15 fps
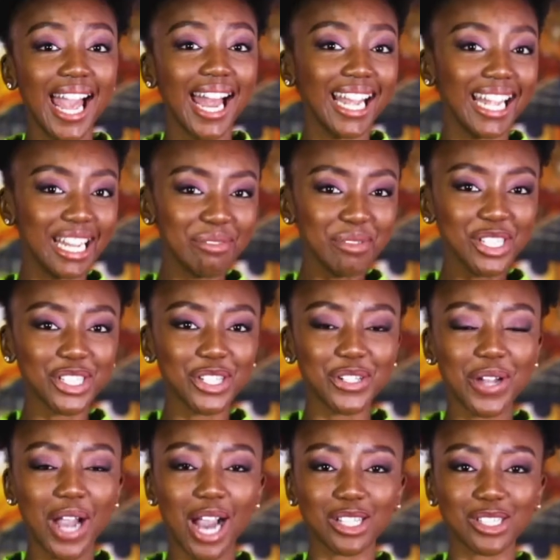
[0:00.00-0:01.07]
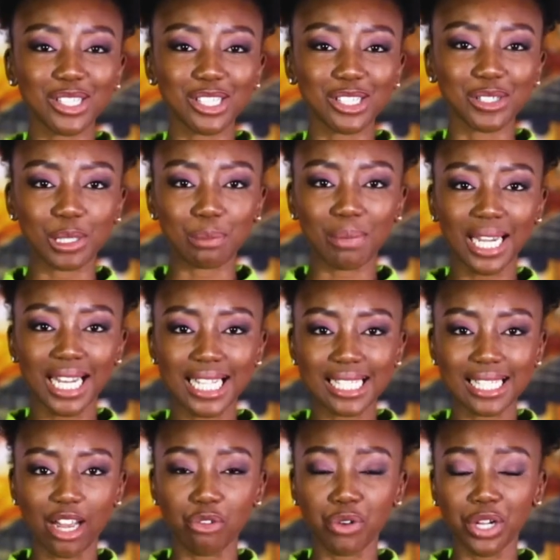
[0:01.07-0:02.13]
Let me show you how to use
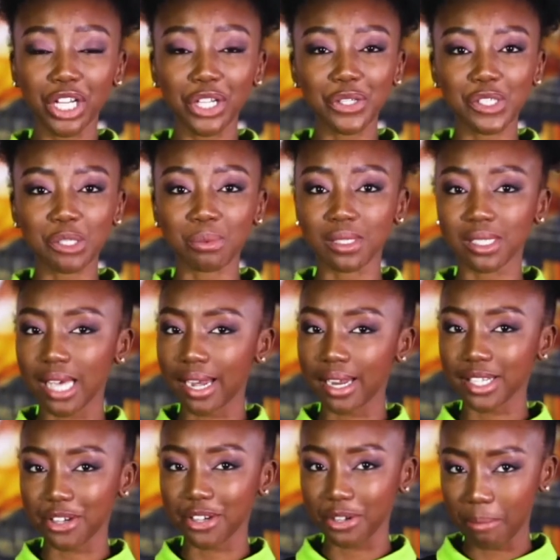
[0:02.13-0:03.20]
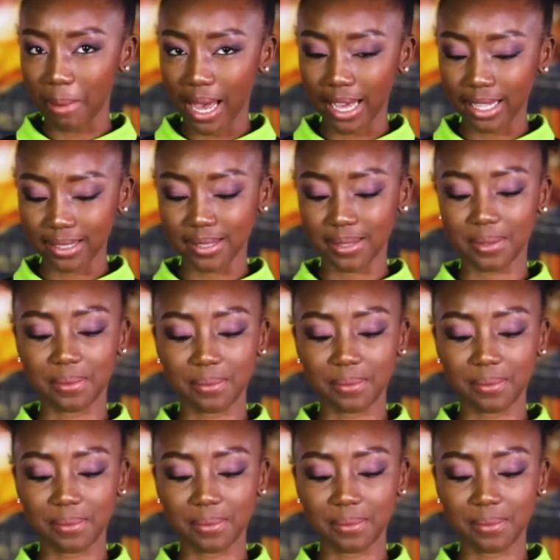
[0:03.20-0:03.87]
Balesa Reusable Sanitary Pads.